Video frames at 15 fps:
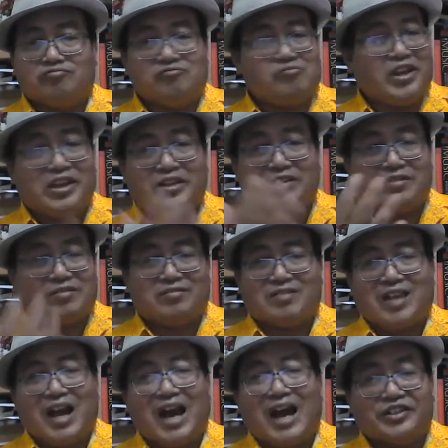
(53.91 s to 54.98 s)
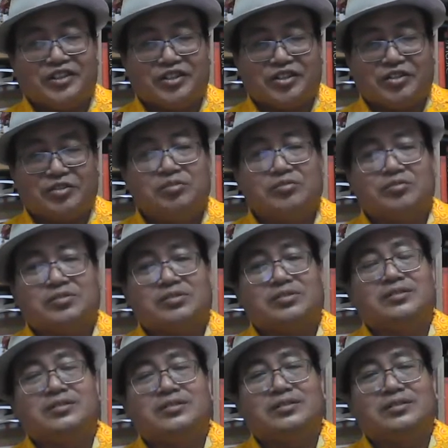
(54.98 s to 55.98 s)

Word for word: read articles